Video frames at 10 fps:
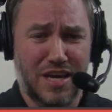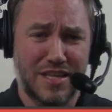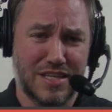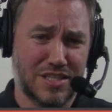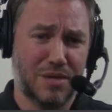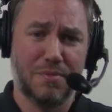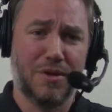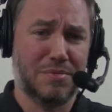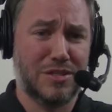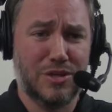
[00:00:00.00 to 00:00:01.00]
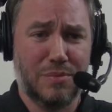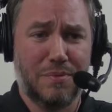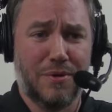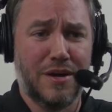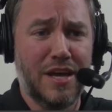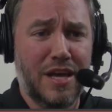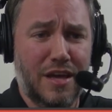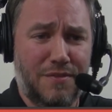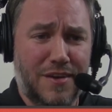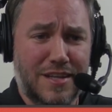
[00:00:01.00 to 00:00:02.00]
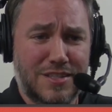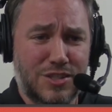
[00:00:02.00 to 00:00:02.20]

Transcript: and that's going to blow up the tote board if it hits.